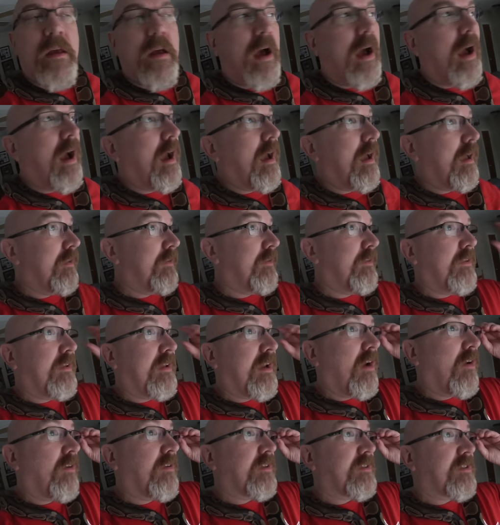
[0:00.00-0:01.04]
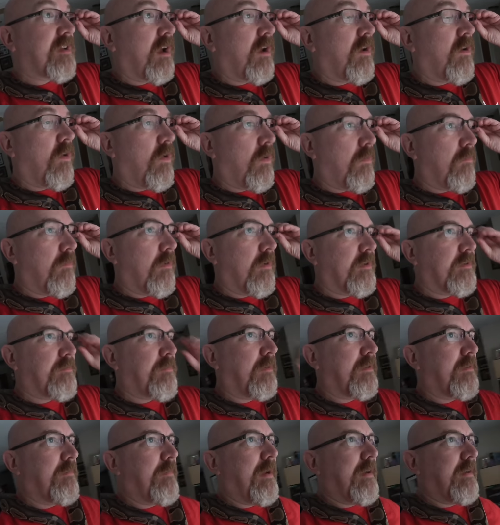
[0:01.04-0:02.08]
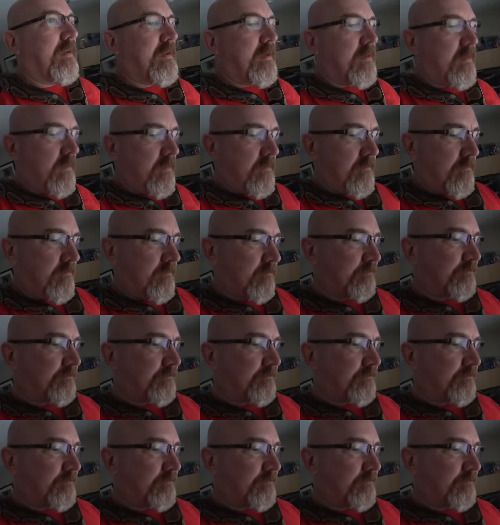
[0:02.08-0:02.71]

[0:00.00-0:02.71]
Uh, Carol just got home. We're just about to make dinner.